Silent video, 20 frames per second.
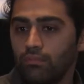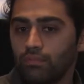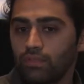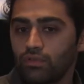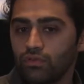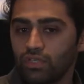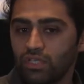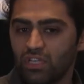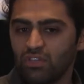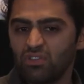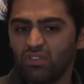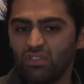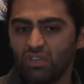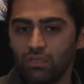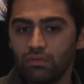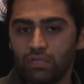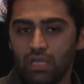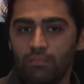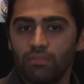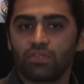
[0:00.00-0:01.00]
to
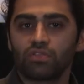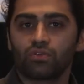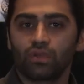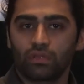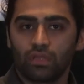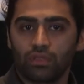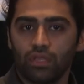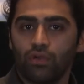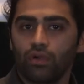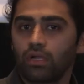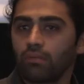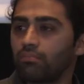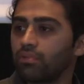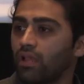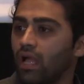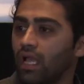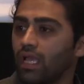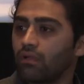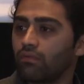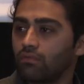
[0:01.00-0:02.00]
essentially demonstrate that they're
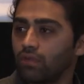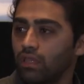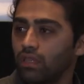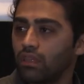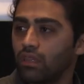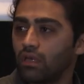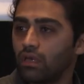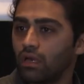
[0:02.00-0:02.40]
compliant with